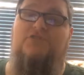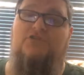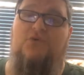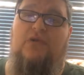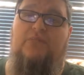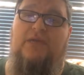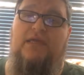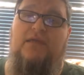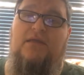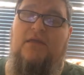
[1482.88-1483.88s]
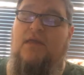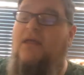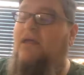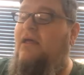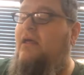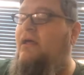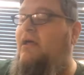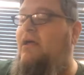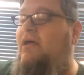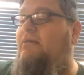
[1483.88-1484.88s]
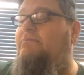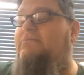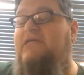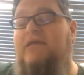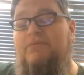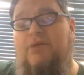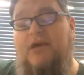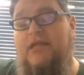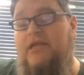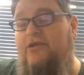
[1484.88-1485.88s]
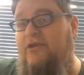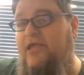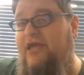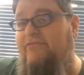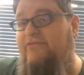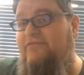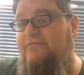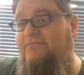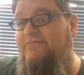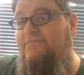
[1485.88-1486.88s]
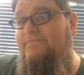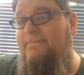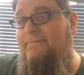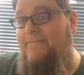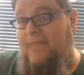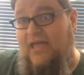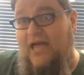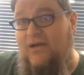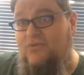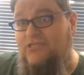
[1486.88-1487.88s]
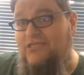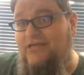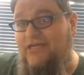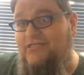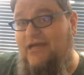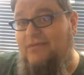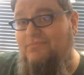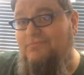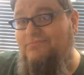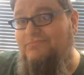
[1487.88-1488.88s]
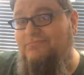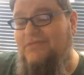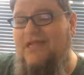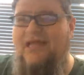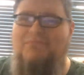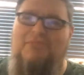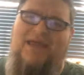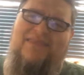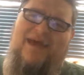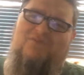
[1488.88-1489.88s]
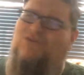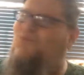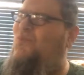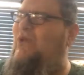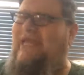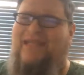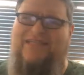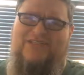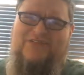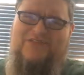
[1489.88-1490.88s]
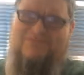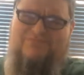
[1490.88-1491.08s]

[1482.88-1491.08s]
for joining me. Um, keep rocking that nerd life. I will see you next time. Man, that was weak. Did you?